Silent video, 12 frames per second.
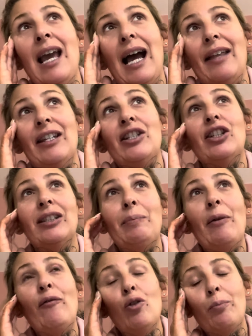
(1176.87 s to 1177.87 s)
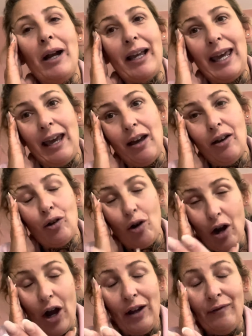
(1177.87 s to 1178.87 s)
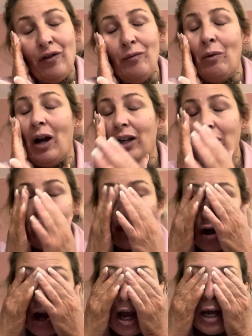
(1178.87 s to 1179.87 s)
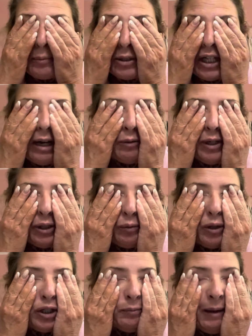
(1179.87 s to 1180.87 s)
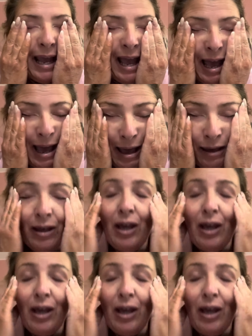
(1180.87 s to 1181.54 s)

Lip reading: and then just before Brett got home from work, I got up, showered, washed my hair,